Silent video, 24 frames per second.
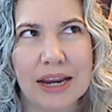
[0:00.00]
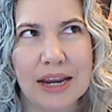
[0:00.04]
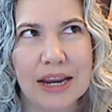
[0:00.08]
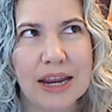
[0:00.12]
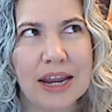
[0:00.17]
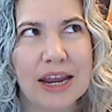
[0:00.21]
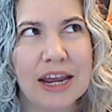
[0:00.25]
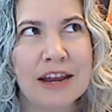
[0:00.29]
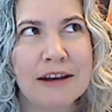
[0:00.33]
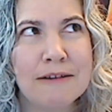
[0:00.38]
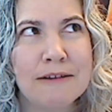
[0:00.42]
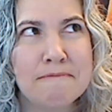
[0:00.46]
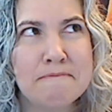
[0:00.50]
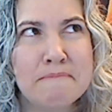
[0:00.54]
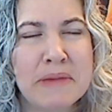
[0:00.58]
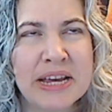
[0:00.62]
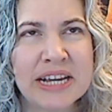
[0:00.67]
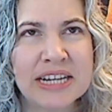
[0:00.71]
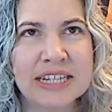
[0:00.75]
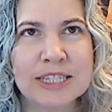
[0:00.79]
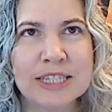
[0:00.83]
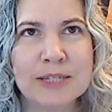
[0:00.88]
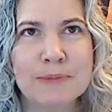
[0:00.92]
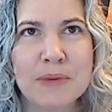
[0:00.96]
It
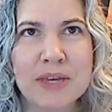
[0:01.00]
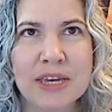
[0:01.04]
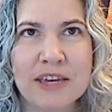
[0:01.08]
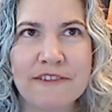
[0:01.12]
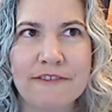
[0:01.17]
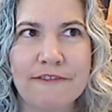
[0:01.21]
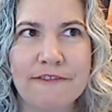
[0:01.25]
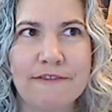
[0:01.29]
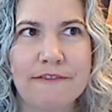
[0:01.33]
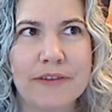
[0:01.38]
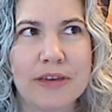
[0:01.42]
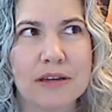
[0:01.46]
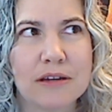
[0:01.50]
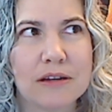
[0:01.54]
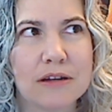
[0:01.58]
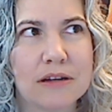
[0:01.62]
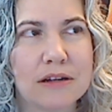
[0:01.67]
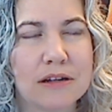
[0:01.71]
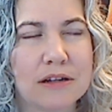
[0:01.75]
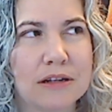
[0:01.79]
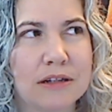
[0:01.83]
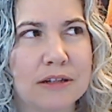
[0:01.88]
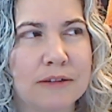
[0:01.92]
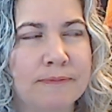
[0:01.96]
makes me
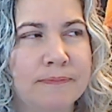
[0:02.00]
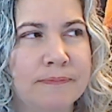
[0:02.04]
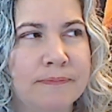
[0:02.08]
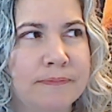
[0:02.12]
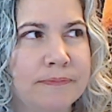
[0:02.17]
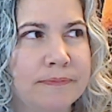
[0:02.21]
feel